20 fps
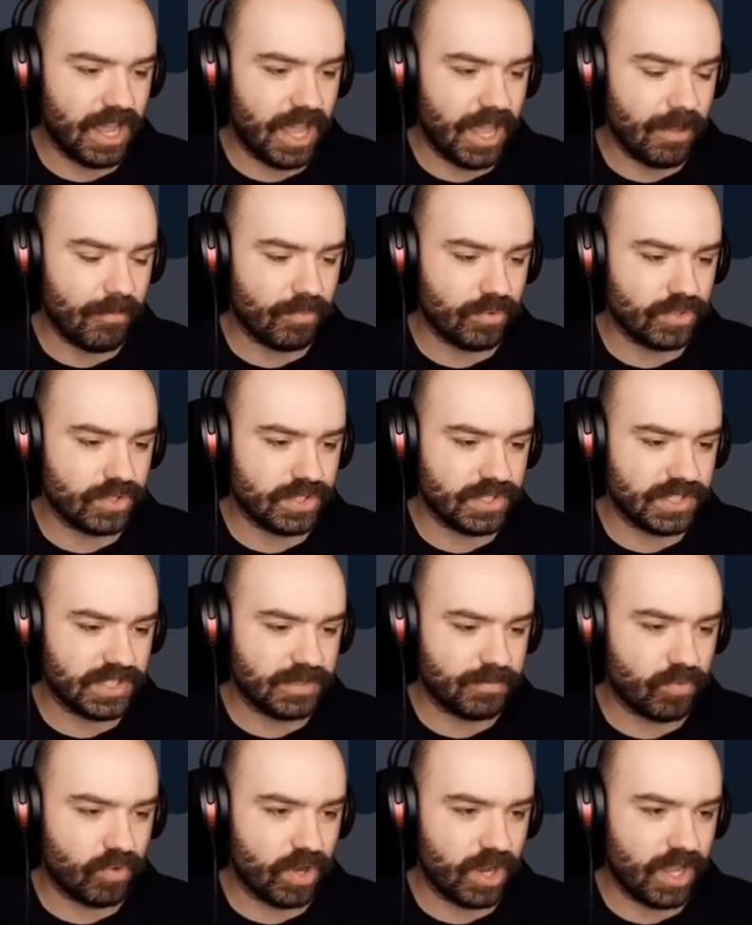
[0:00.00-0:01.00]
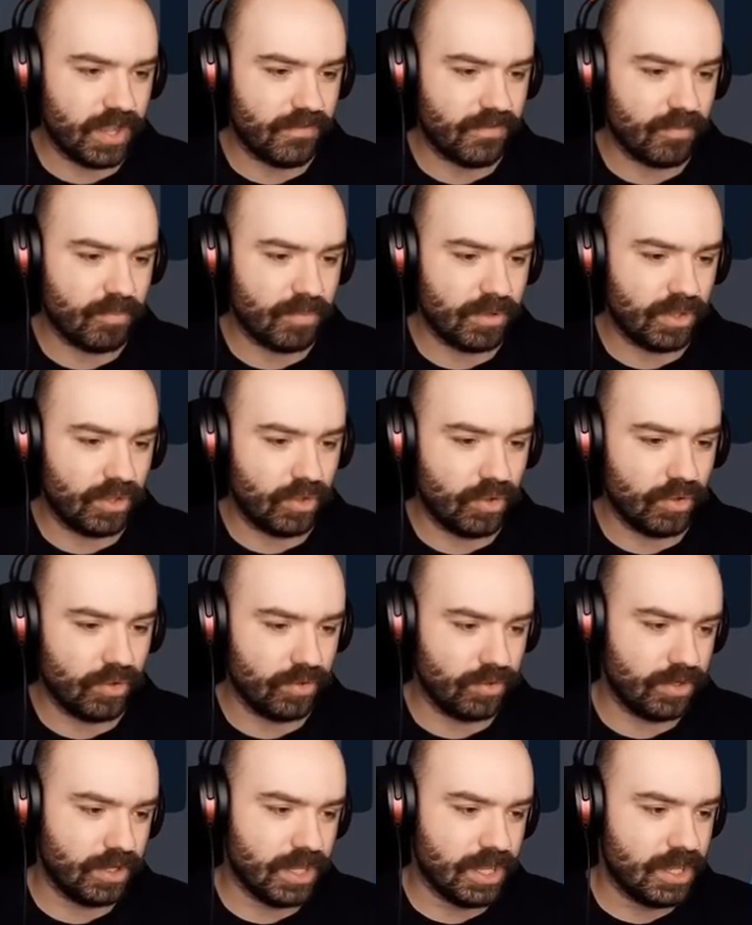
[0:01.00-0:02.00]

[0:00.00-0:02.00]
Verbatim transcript: ambushes its prey from below.